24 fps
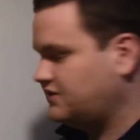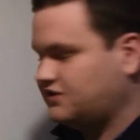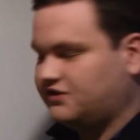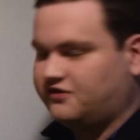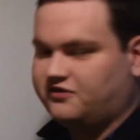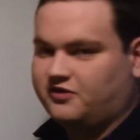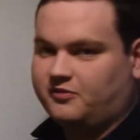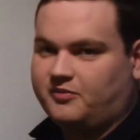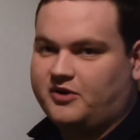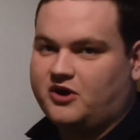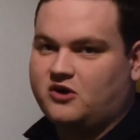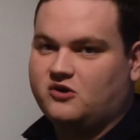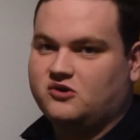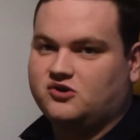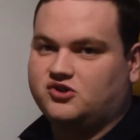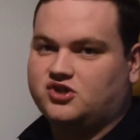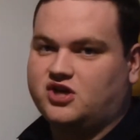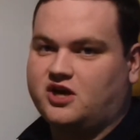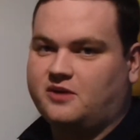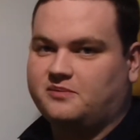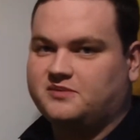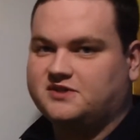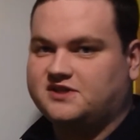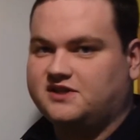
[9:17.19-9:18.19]
So if the power
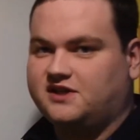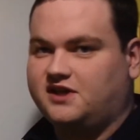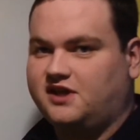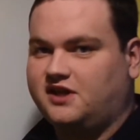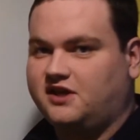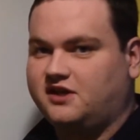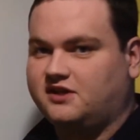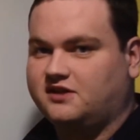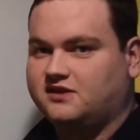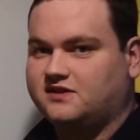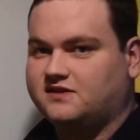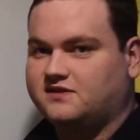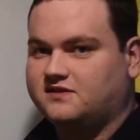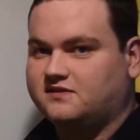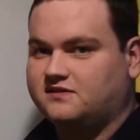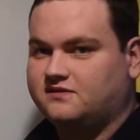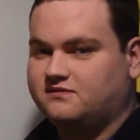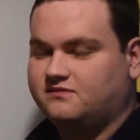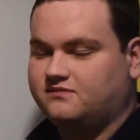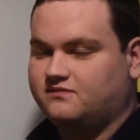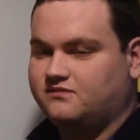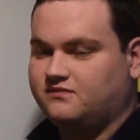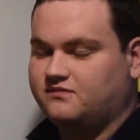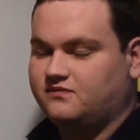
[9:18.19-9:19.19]
drops in
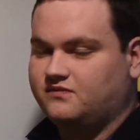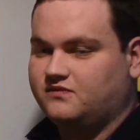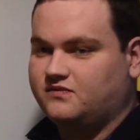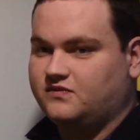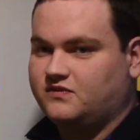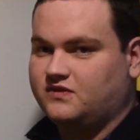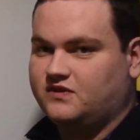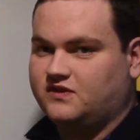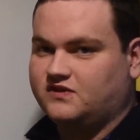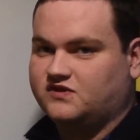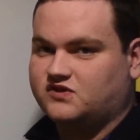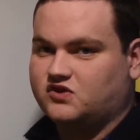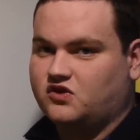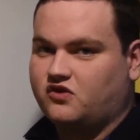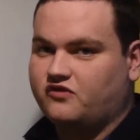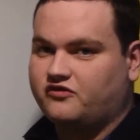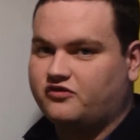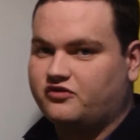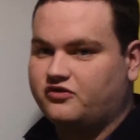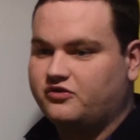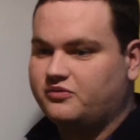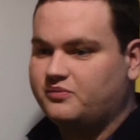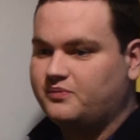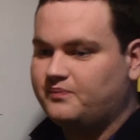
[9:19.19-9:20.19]
the
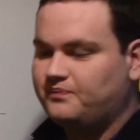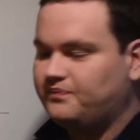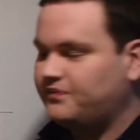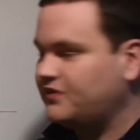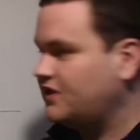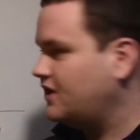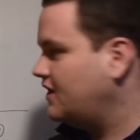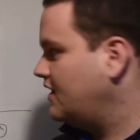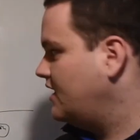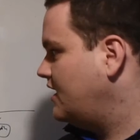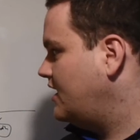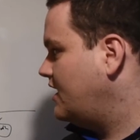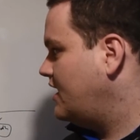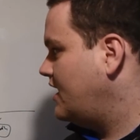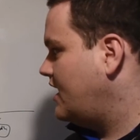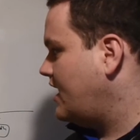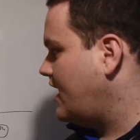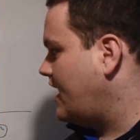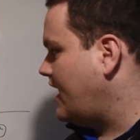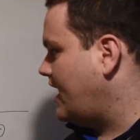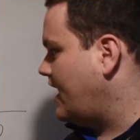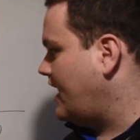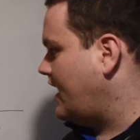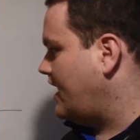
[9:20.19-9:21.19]
server room,
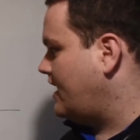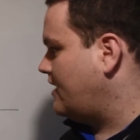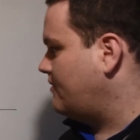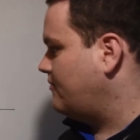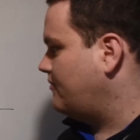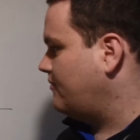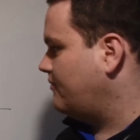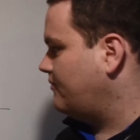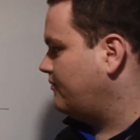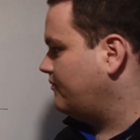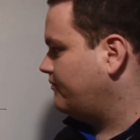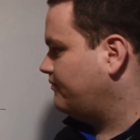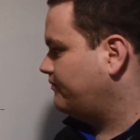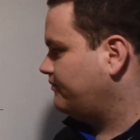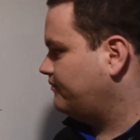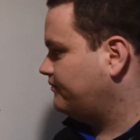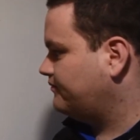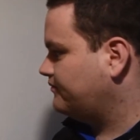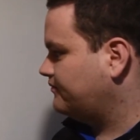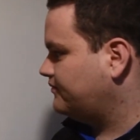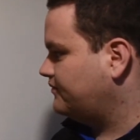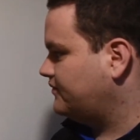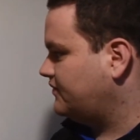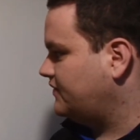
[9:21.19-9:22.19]
the
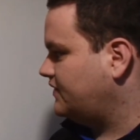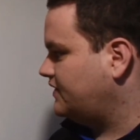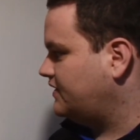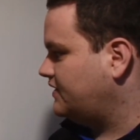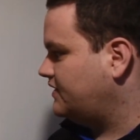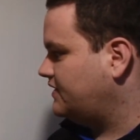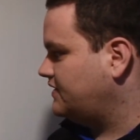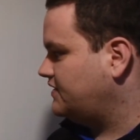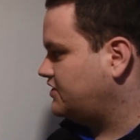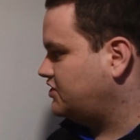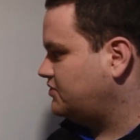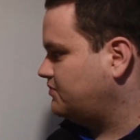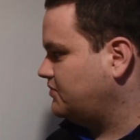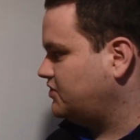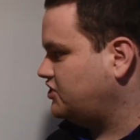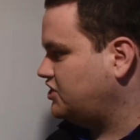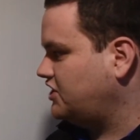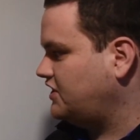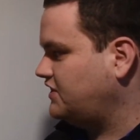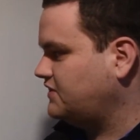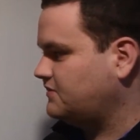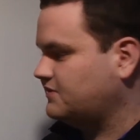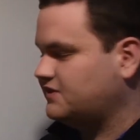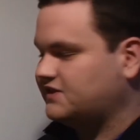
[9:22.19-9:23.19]

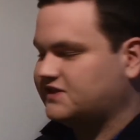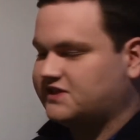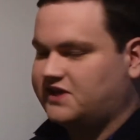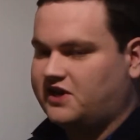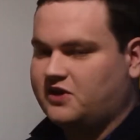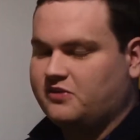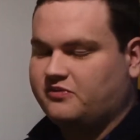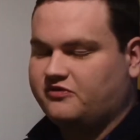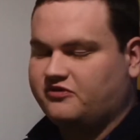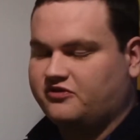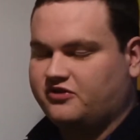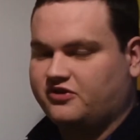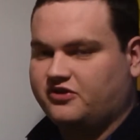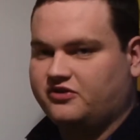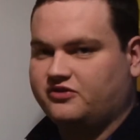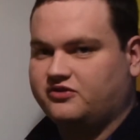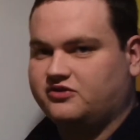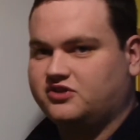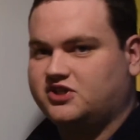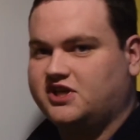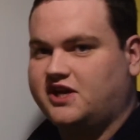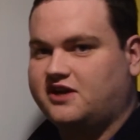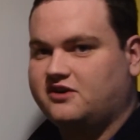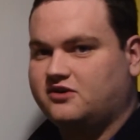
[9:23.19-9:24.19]
machines will stay up for
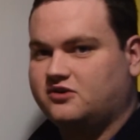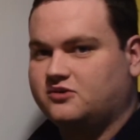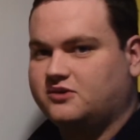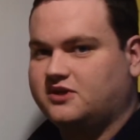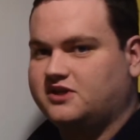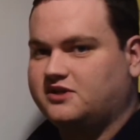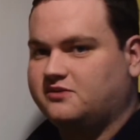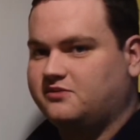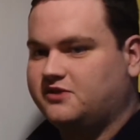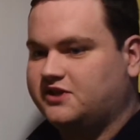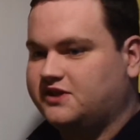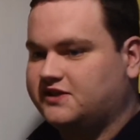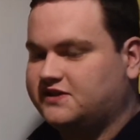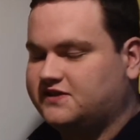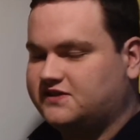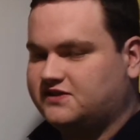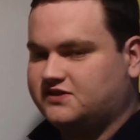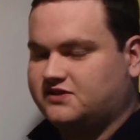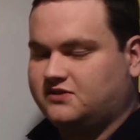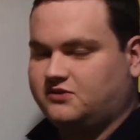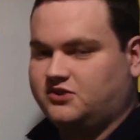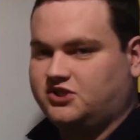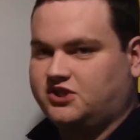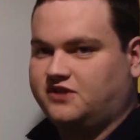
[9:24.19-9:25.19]
another 10 or 20
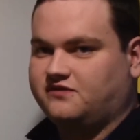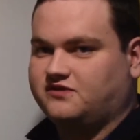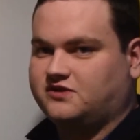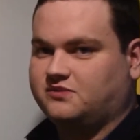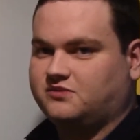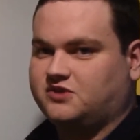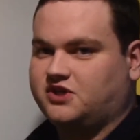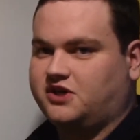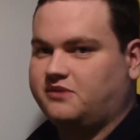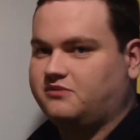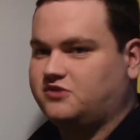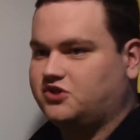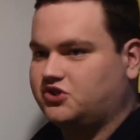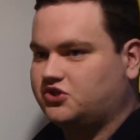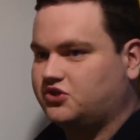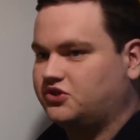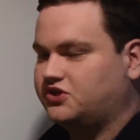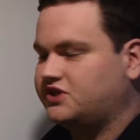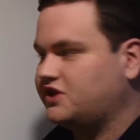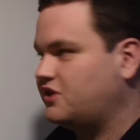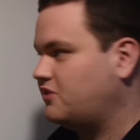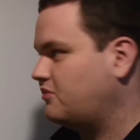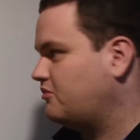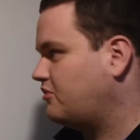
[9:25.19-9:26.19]
minutes, which gives them time to
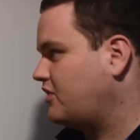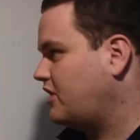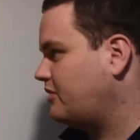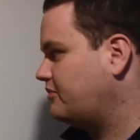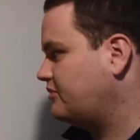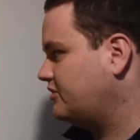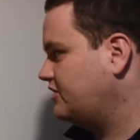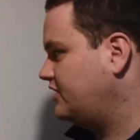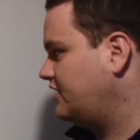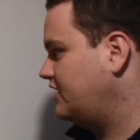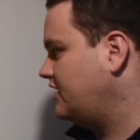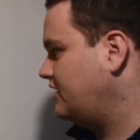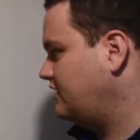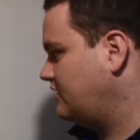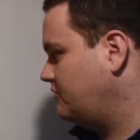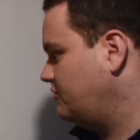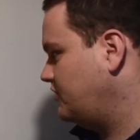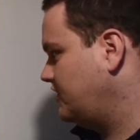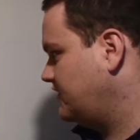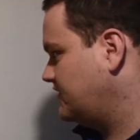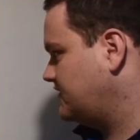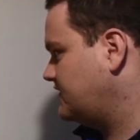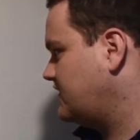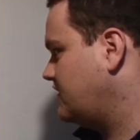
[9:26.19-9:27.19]
shut down properly, and
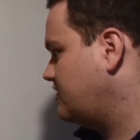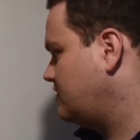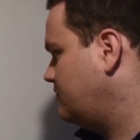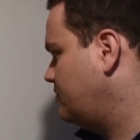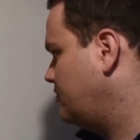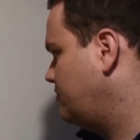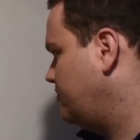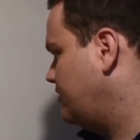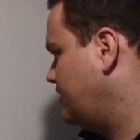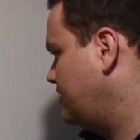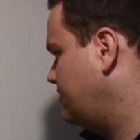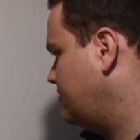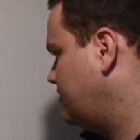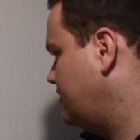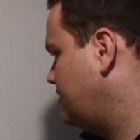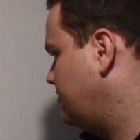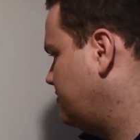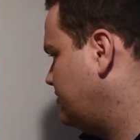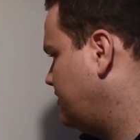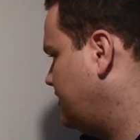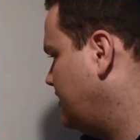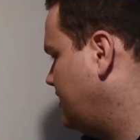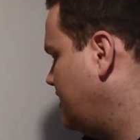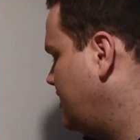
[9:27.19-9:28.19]
then we can start them up again
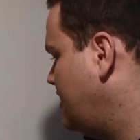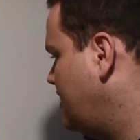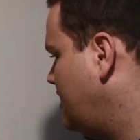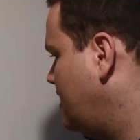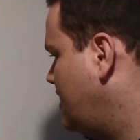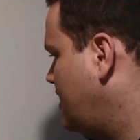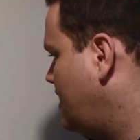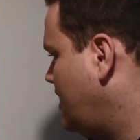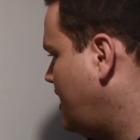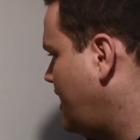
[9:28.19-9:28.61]
properly.